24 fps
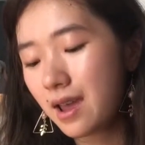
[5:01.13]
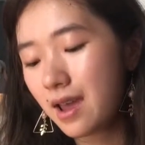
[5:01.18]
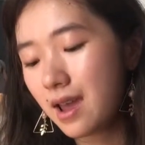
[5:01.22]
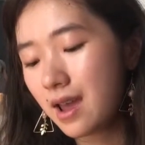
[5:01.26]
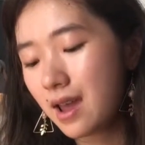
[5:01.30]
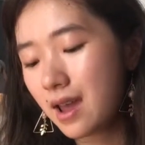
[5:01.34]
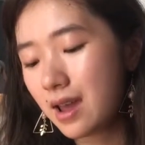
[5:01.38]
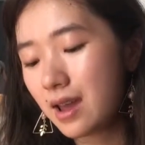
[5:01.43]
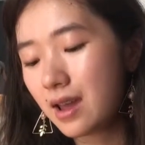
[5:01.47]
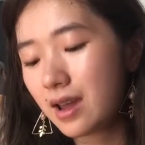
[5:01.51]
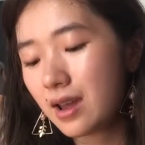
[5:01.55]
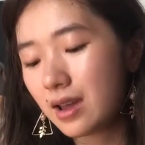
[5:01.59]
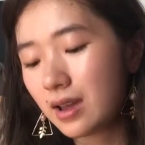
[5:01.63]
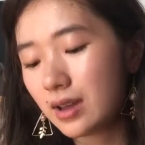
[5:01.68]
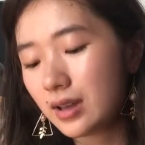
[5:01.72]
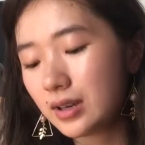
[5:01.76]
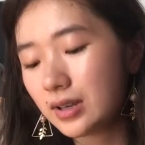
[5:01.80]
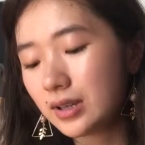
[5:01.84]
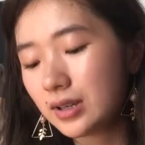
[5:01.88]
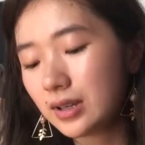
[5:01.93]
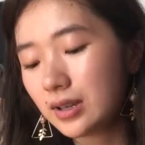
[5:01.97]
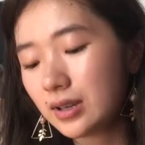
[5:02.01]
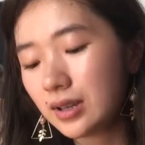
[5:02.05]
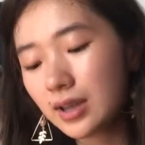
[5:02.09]

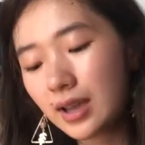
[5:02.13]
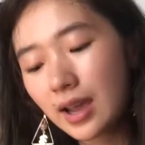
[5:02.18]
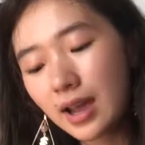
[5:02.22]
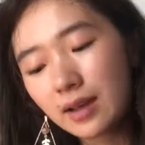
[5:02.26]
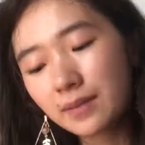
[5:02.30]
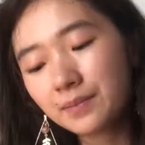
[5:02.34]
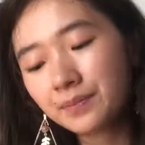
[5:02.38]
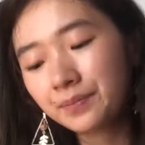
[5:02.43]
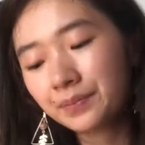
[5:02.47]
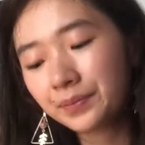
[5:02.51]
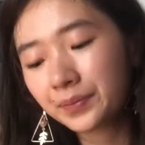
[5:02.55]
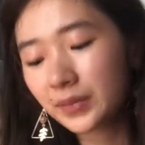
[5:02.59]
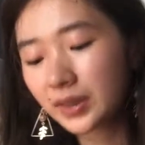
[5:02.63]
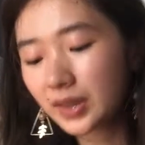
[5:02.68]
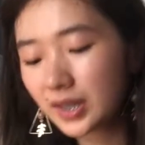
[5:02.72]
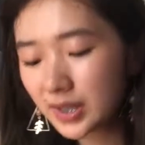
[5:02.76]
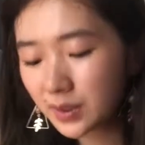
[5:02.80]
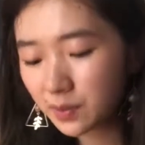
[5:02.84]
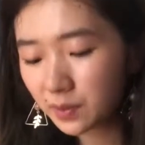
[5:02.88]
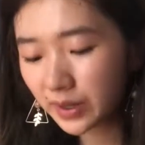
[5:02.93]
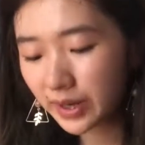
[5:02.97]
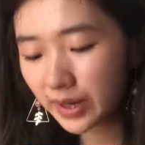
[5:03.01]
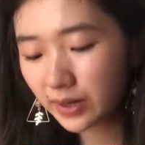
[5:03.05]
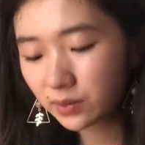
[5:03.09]
And yeah,
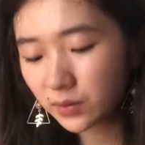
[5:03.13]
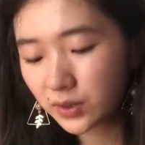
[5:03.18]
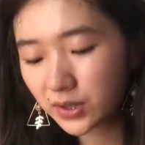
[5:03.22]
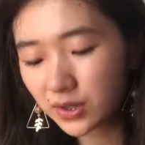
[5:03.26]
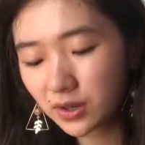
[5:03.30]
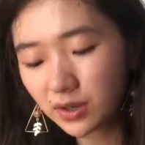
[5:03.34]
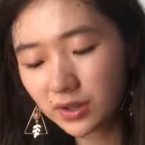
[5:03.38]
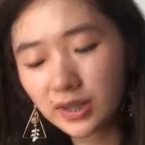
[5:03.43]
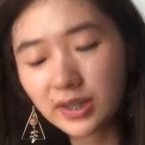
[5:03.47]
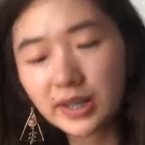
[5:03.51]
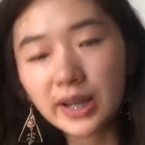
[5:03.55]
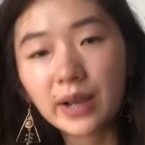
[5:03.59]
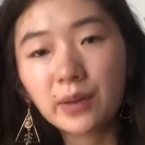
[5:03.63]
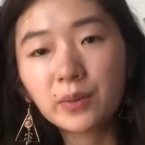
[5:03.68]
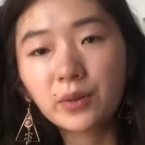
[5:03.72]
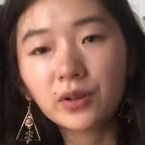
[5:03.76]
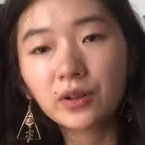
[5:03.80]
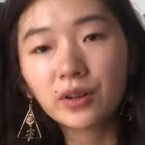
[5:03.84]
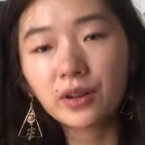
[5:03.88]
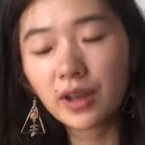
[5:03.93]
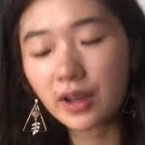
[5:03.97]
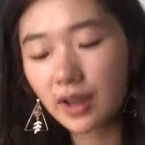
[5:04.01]
this plant was on the table